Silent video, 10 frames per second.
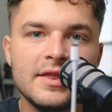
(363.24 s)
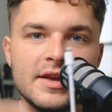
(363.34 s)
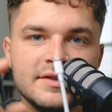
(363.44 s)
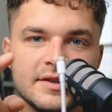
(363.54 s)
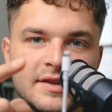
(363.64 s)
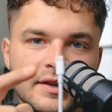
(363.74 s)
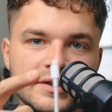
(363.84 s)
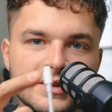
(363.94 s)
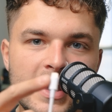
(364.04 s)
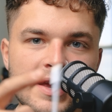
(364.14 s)
this is a
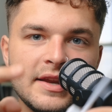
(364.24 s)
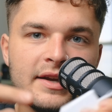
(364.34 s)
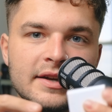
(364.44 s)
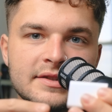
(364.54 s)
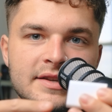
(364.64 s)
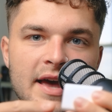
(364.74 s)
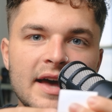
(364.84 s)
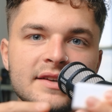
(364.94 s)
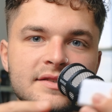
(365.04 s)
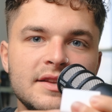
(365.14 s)
Lightning to
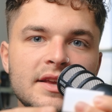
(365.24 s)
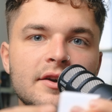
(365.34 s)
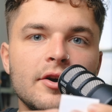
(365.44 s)
SD